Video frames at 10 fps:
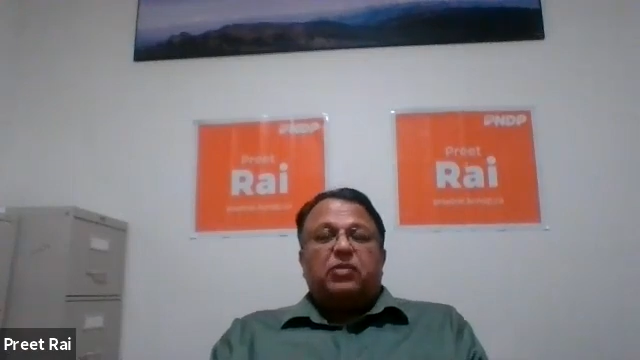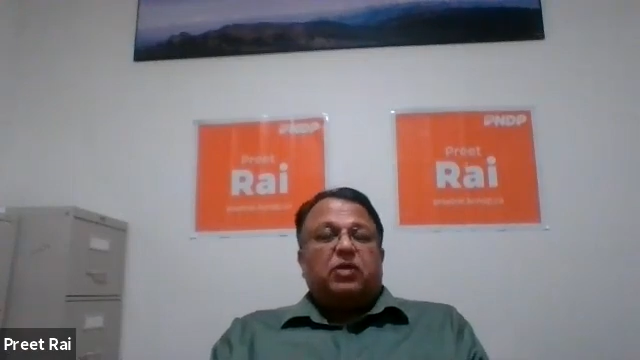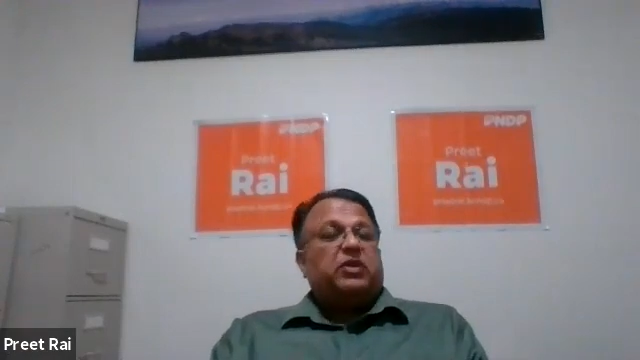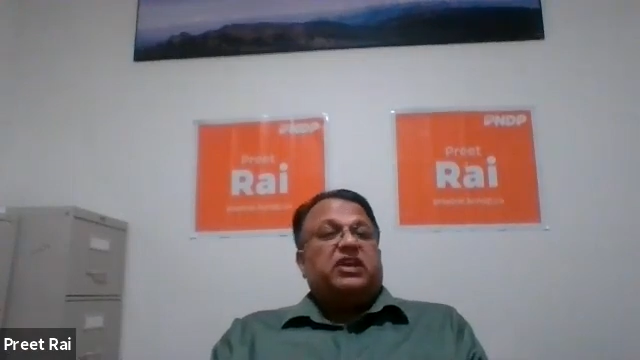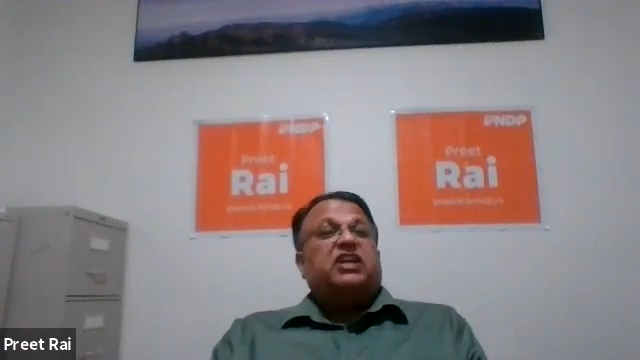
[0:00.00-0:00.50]

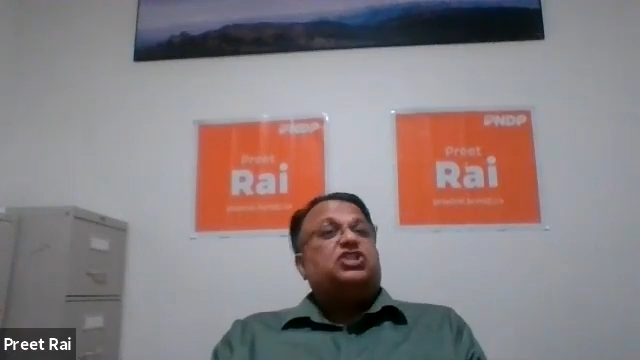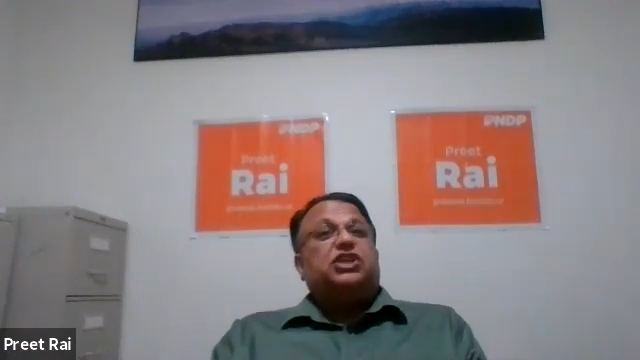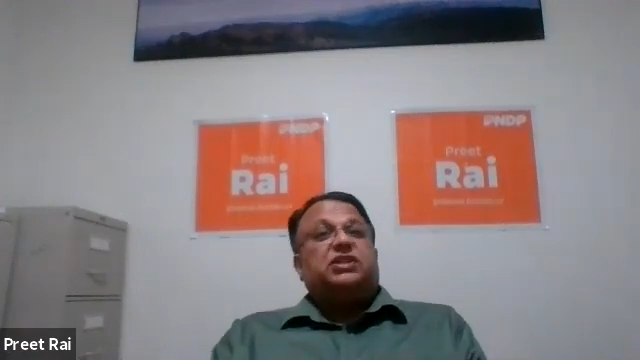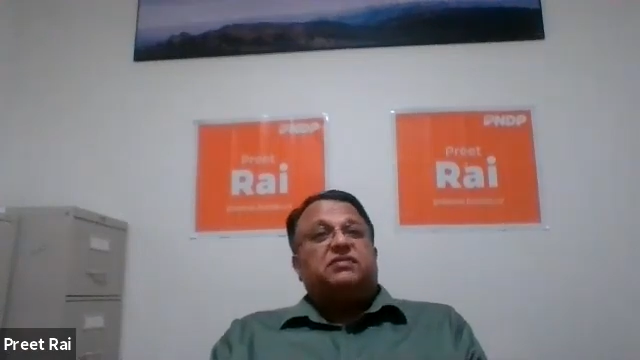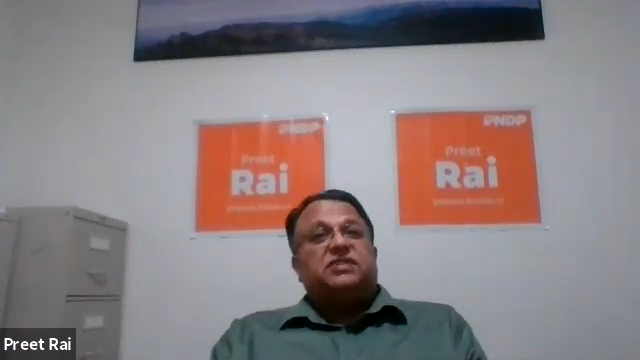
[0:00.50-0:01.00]
maybe
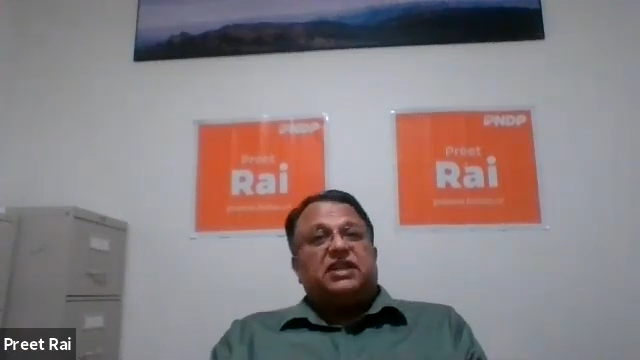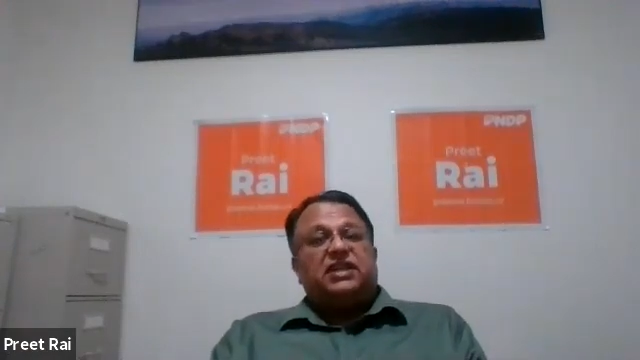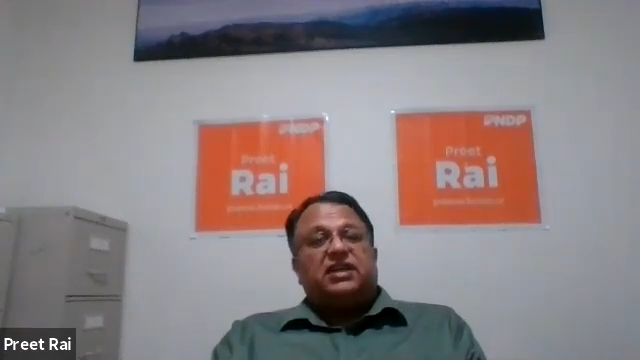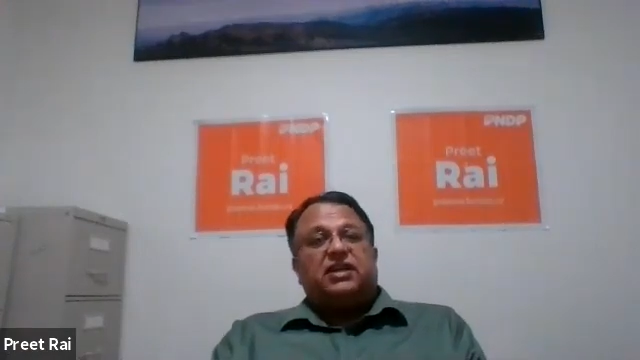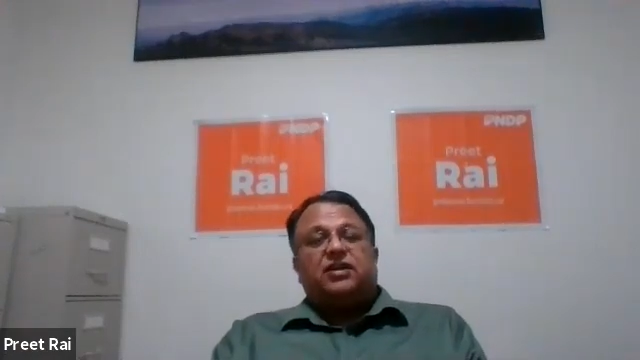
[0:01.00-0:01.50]
initiatives
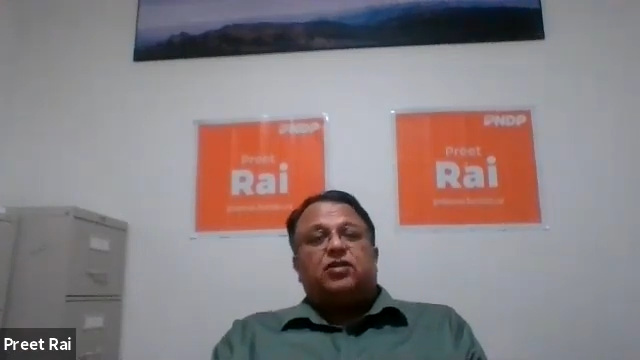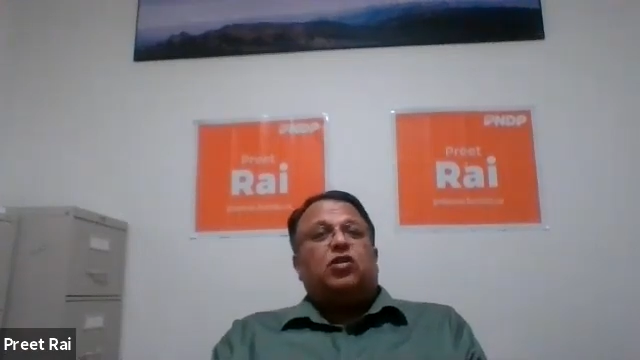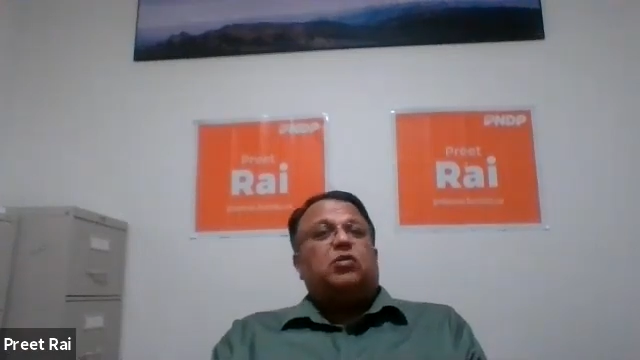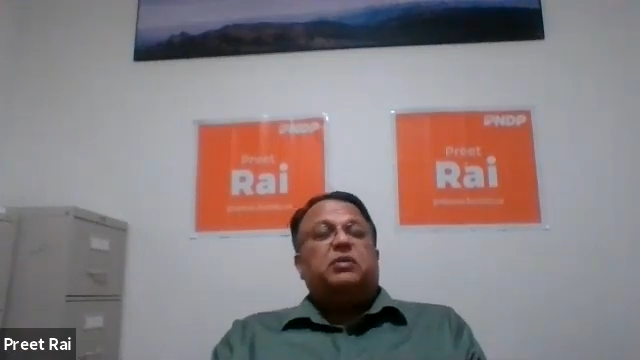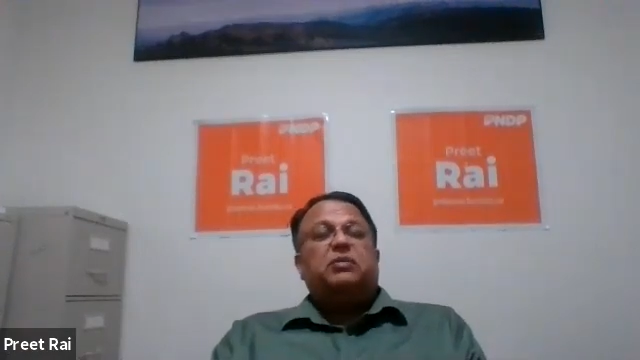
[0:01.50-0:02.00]
in here
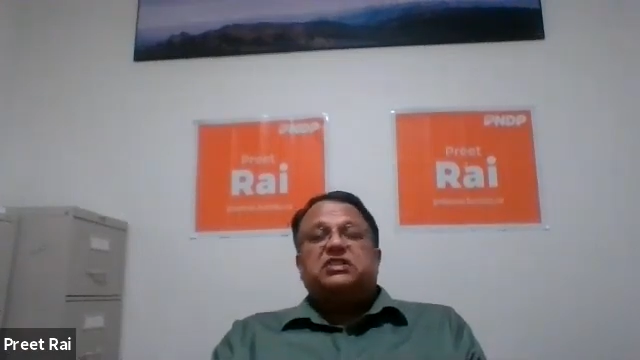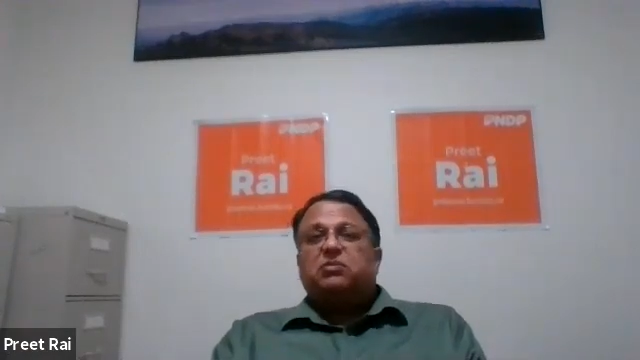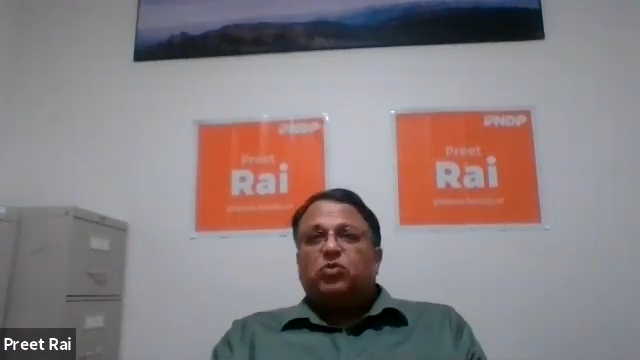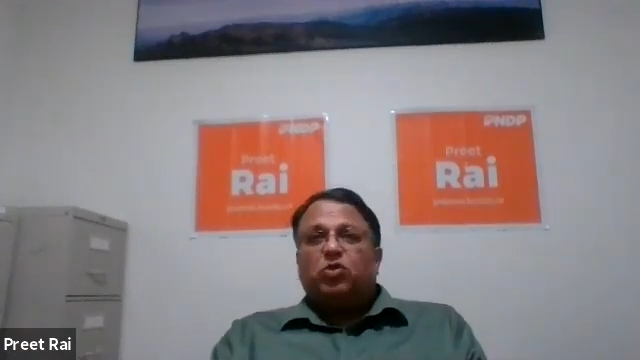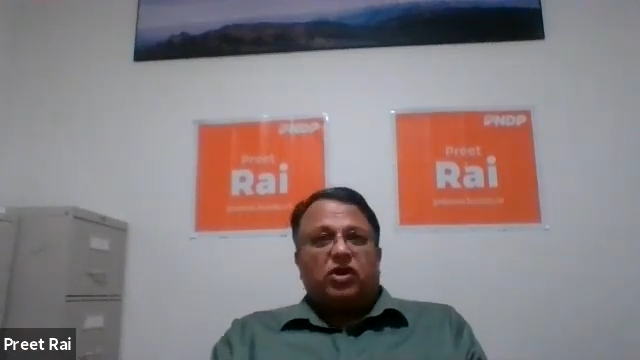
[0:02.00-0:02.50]
or maybe
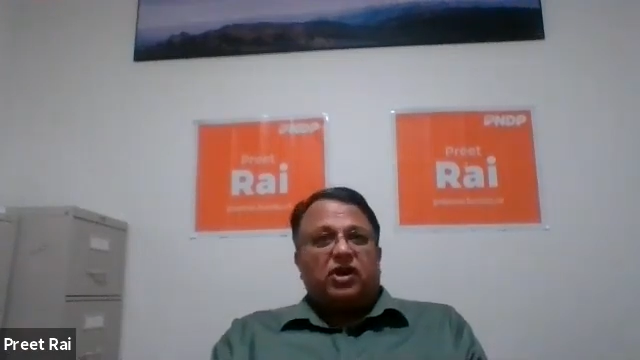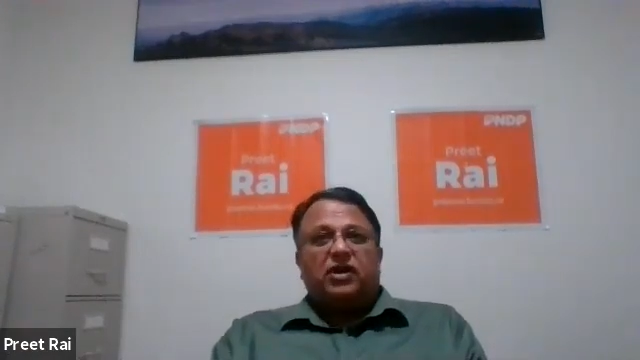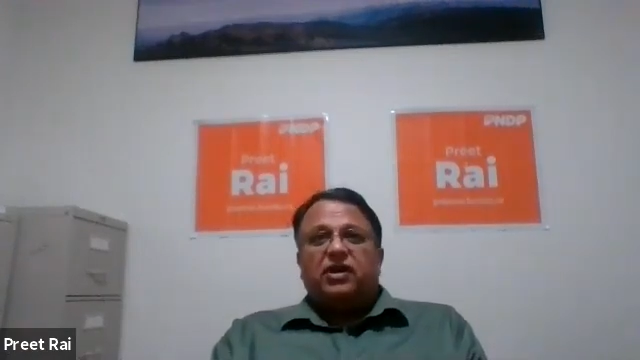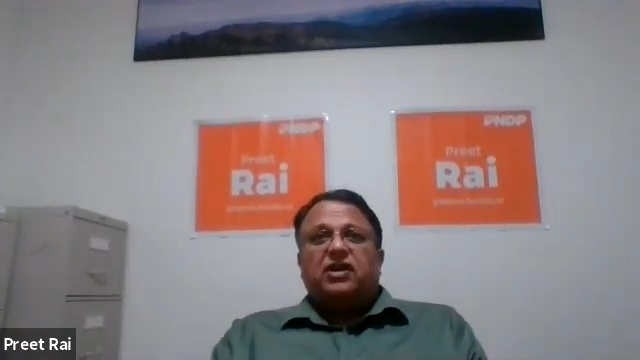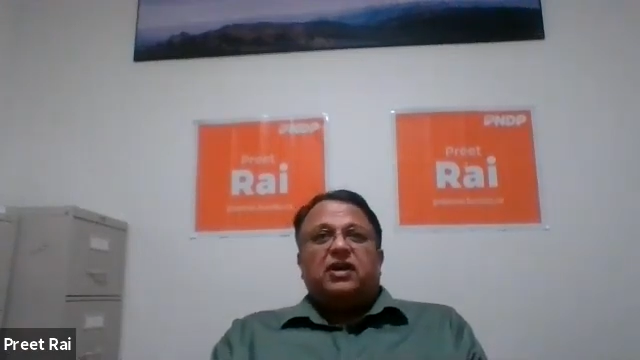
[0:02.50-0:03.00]
some
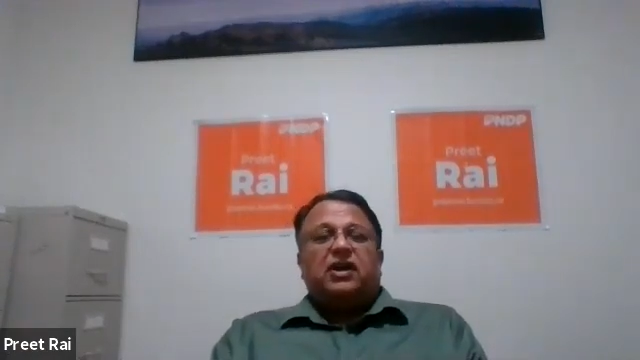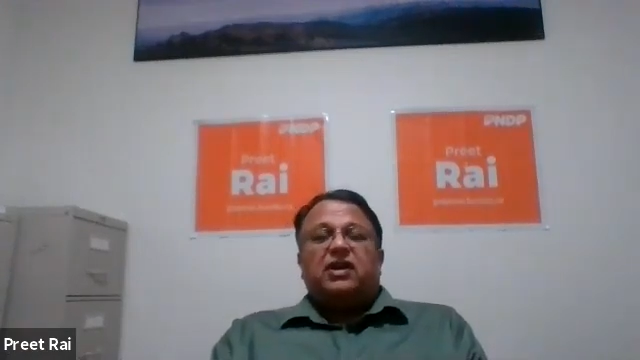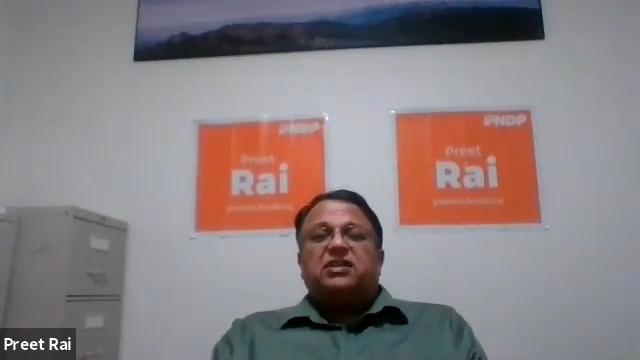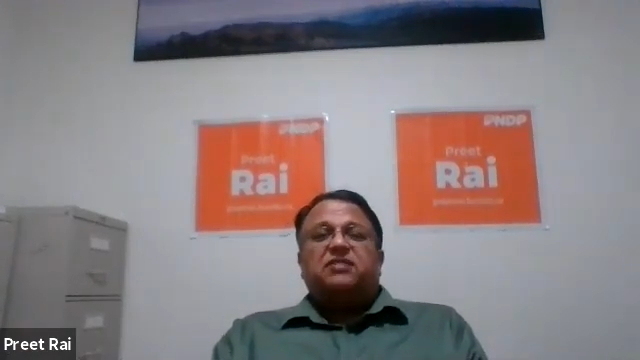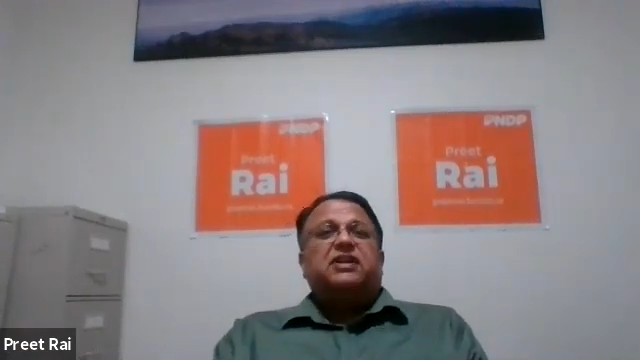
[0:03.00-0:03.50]

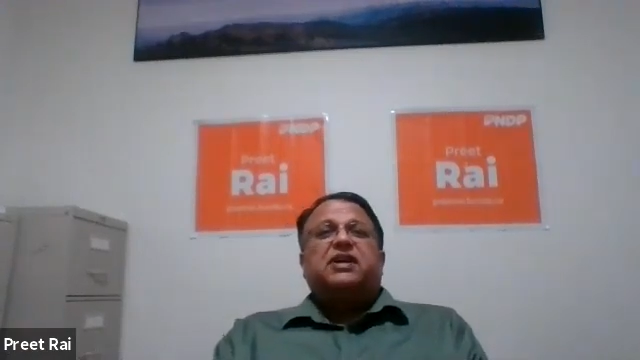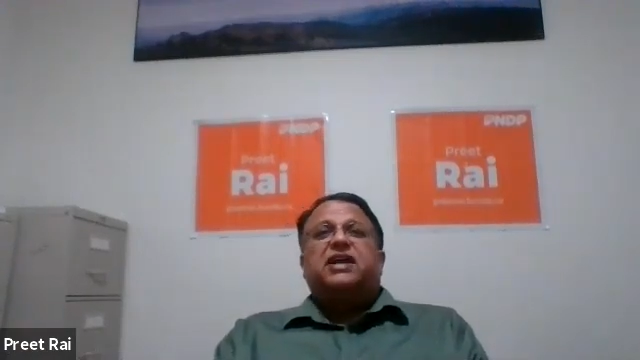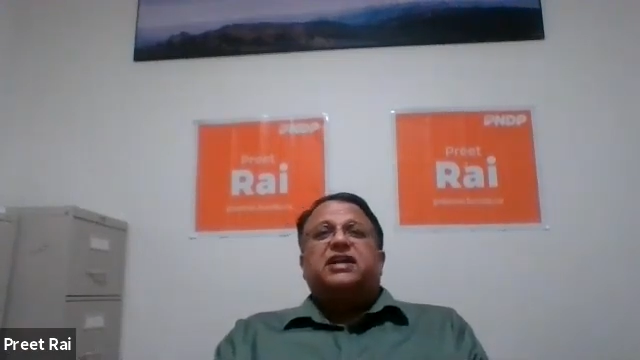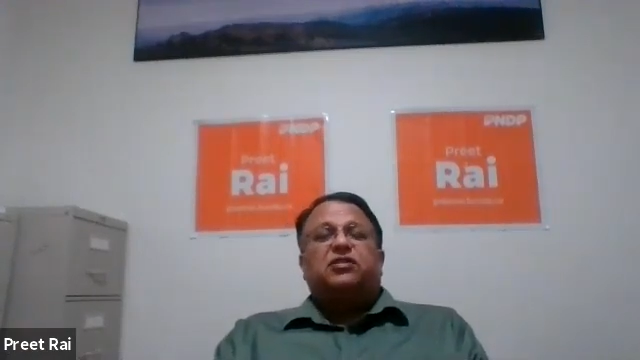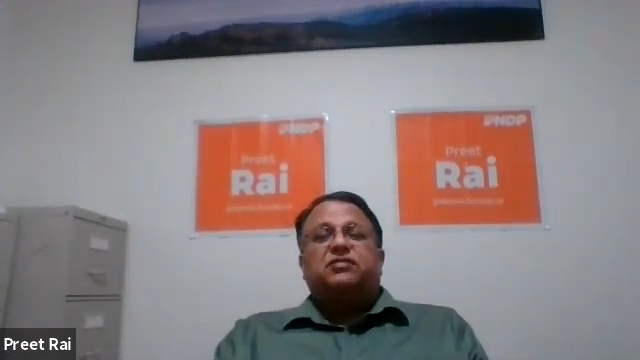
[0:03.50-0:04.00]
more different
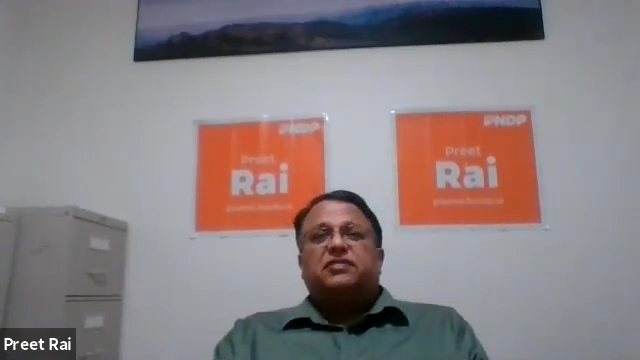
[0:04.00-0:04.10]
kind of